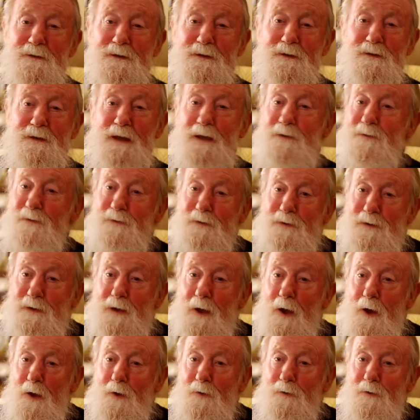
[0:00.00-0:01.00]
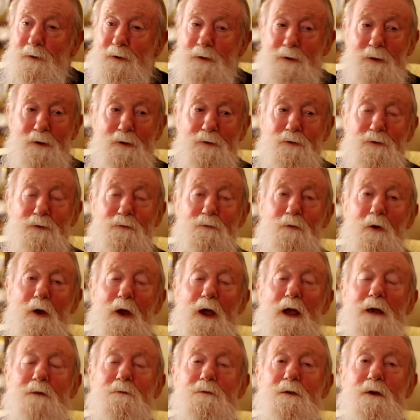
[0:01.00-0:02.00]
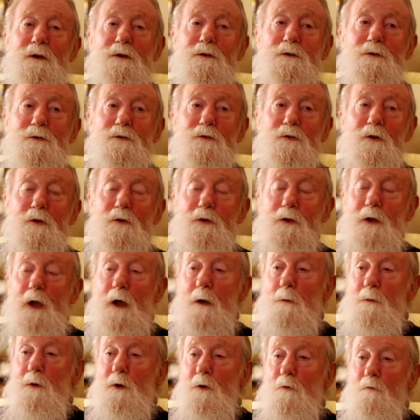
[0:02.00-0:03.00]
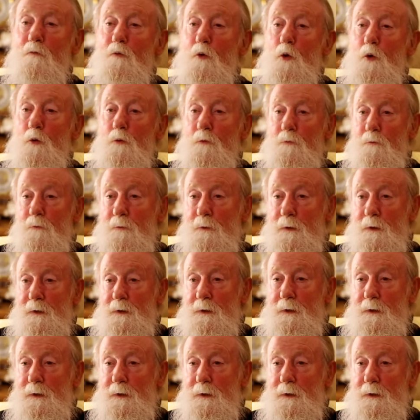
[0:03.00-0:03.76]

It can't survive, and you certainly can't put a roof